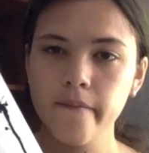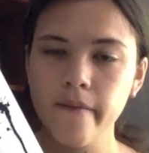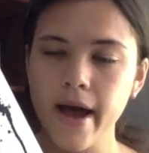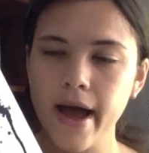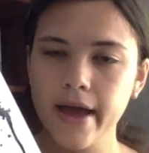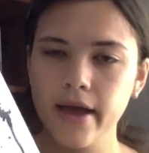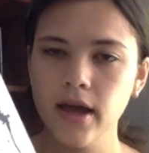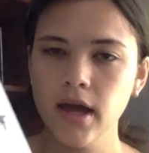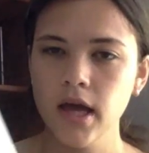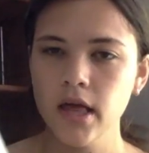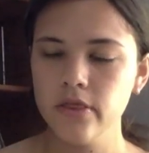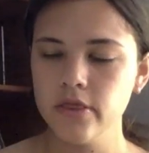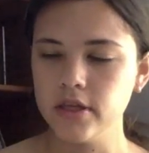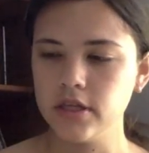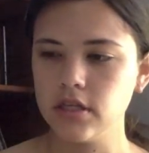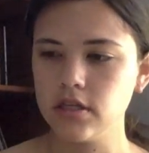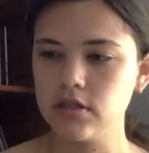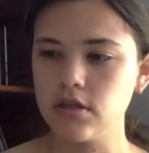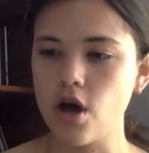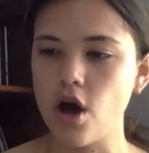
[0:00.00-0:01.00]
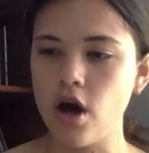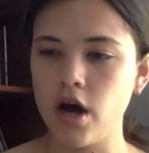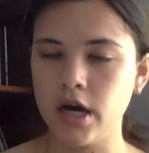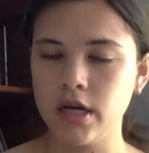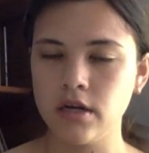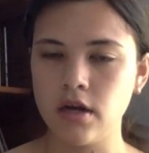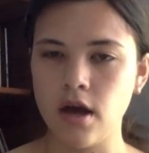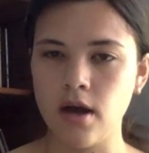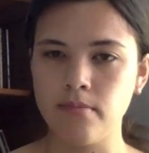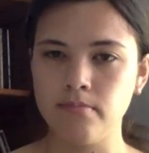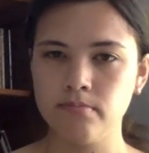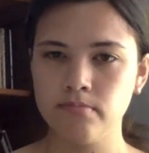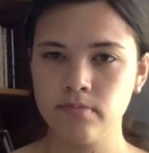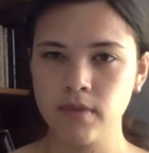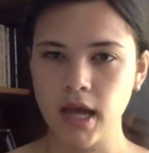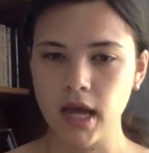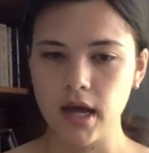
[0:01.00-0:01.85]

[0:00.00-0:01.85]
why this is on